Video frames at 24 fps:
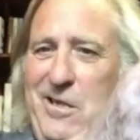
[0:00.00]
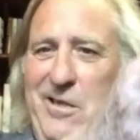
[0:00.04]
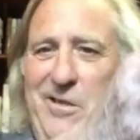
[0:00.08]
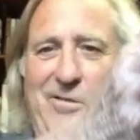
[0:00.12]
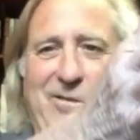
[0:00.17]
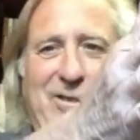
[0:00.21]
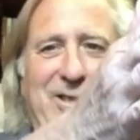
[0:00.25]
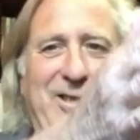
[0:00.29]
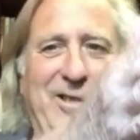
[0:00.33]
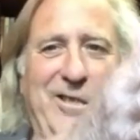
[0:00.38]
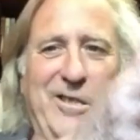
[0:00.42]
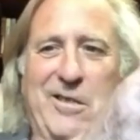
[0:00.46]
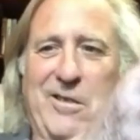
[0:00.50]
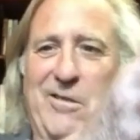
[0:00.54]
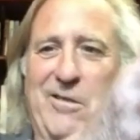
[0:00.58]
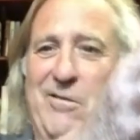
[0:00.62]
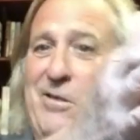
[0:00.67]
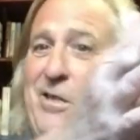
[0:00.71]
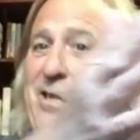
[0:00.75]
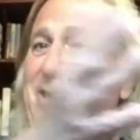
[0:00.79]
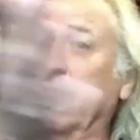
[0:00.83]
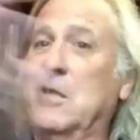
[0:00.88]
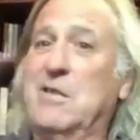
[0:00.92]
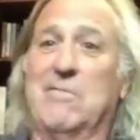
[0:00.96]

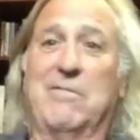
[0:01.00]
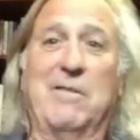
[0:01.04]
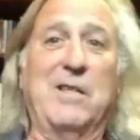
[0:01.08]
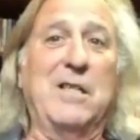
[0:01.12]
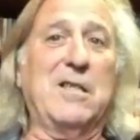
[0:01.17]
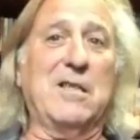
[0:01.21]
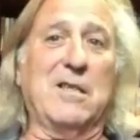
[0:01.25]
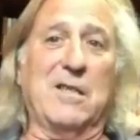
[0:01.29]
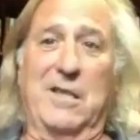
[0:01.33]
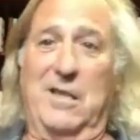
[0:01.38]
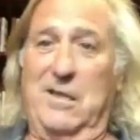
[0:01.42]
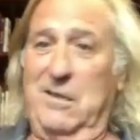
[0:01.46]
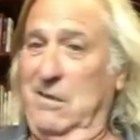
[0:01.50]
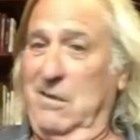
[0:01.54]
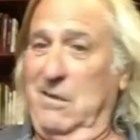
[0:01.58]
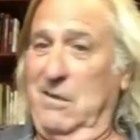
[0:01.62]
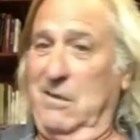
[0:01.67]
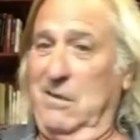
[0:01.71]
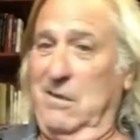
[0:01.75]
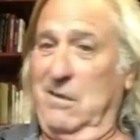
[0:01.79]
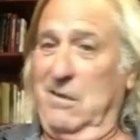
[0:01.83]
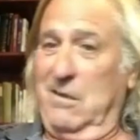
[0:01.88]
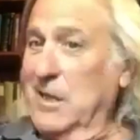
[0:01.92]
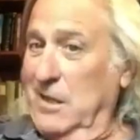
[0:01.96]
eventually
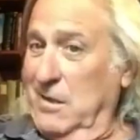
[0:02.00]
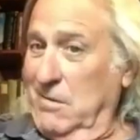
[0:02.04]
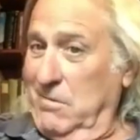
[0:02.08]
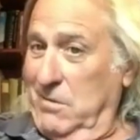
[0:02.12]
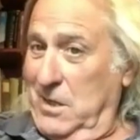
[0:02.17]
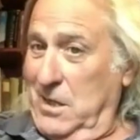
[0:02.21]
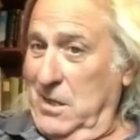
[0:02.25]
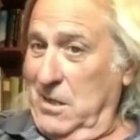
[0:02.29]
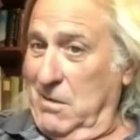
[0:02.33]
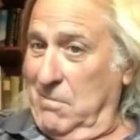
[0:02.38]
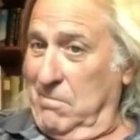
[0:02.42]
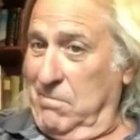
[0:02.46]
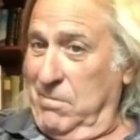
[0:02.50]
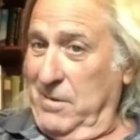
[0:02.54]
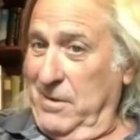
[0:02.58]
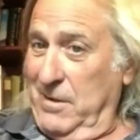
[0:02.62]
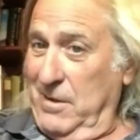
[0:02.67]
the rat gives up.